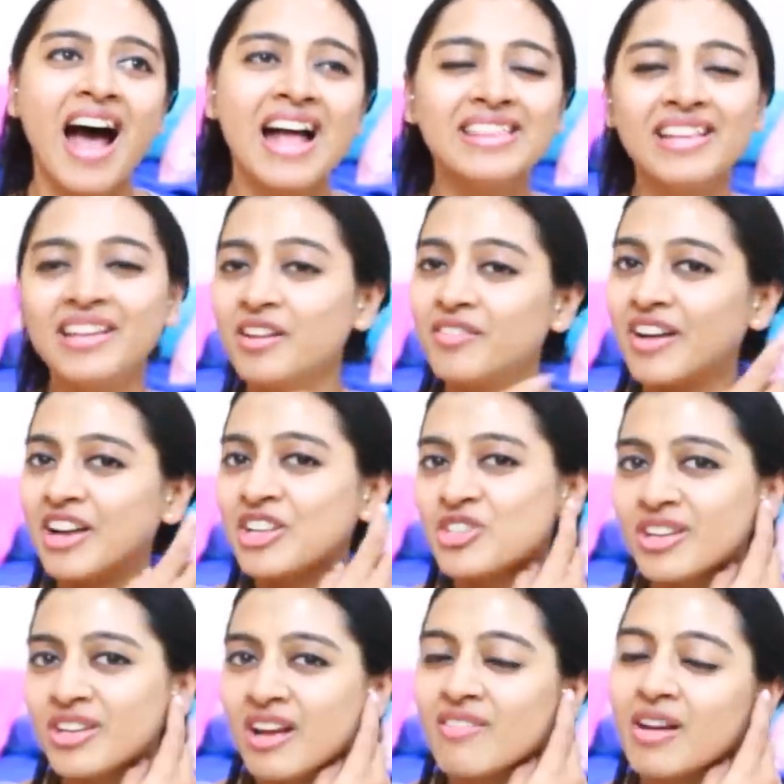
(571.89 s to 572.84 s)
And then
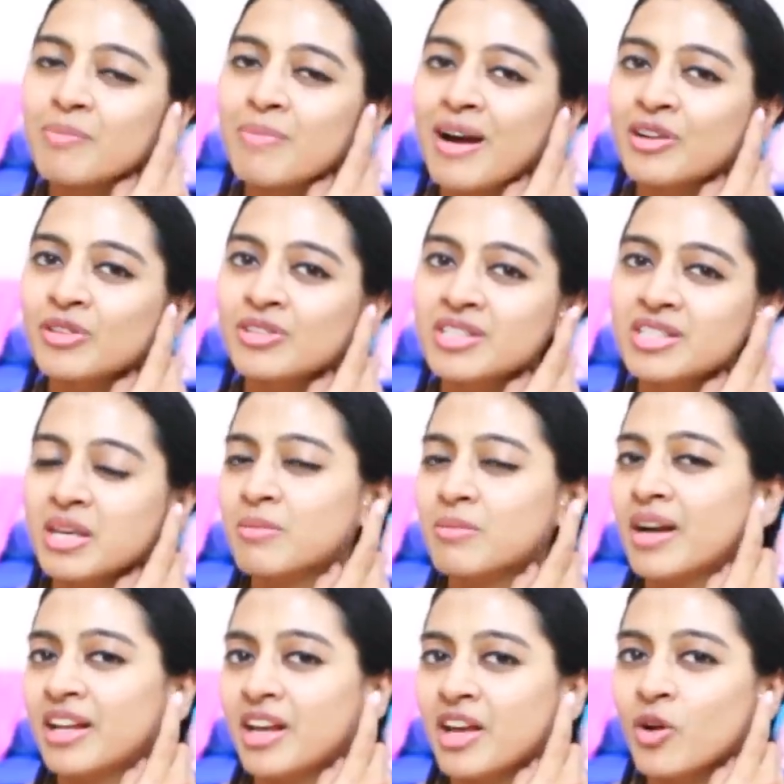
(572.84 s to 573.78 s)
eventually I went back to the
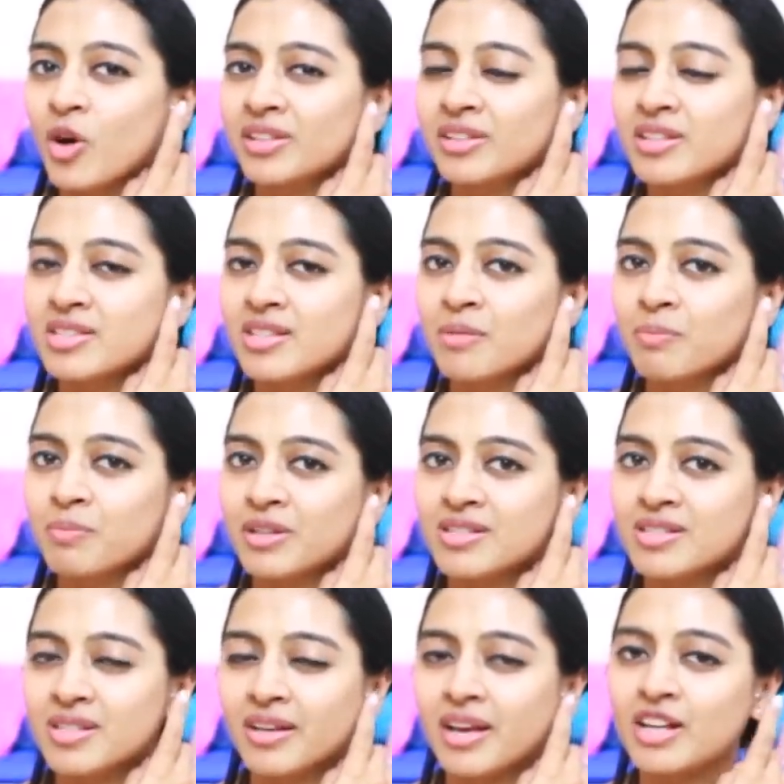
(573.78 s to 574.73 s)
same guy and I got this thing
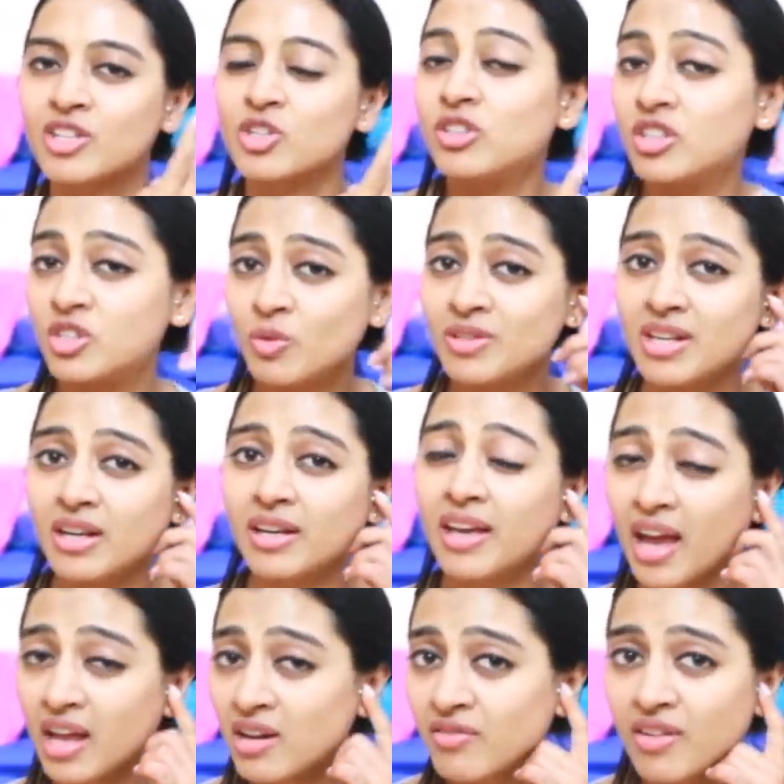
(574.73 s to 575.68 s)
pierced again. So this was
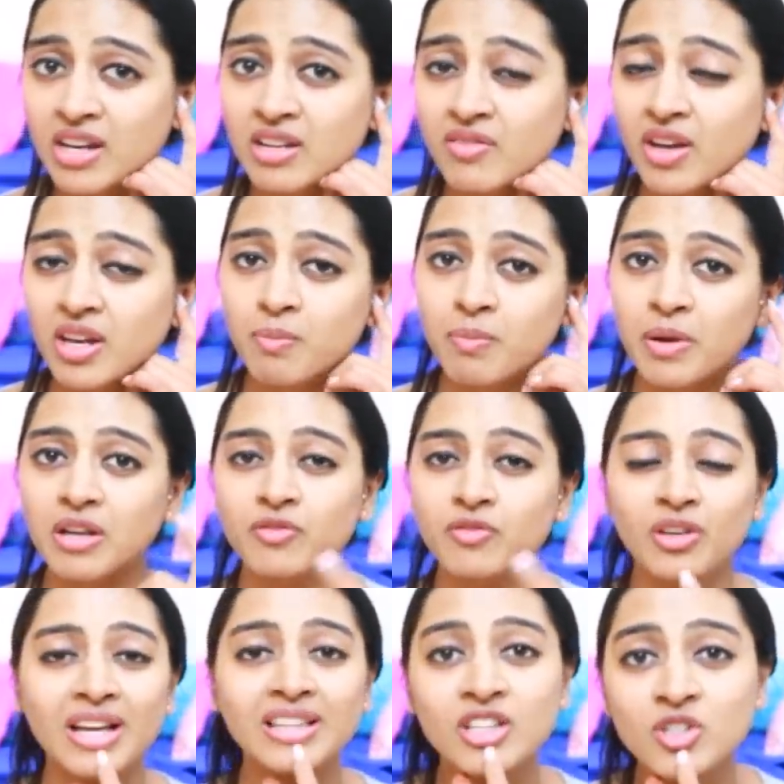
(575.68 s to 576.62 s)
again very very
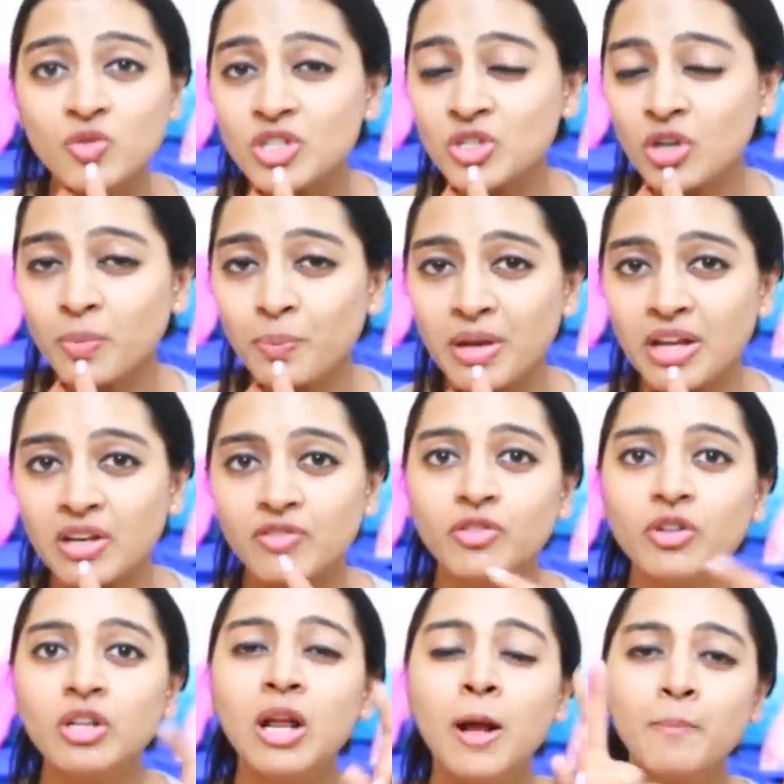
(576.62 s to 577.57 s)
painful. Like this was not
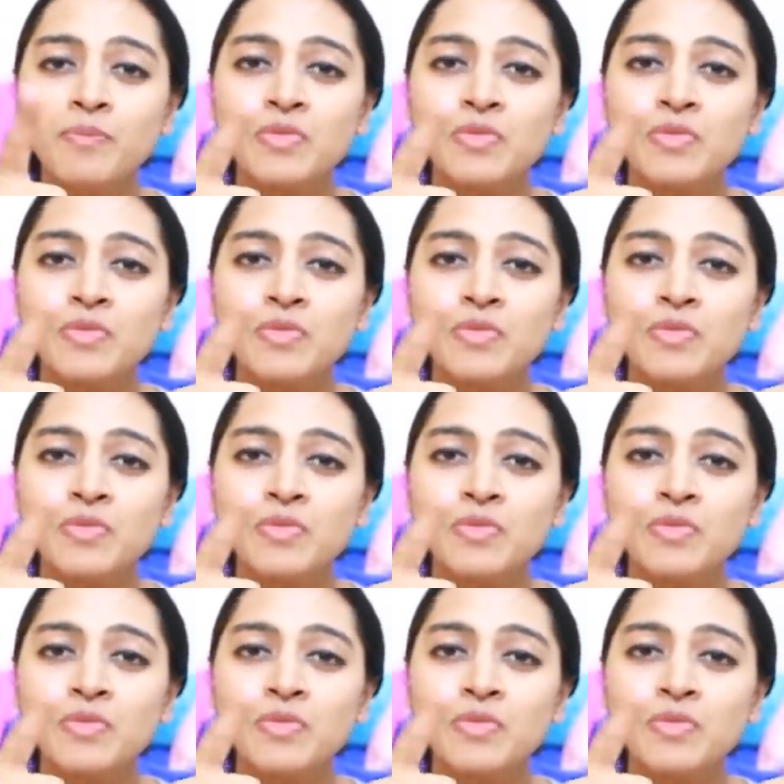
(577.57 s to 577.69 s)
painful.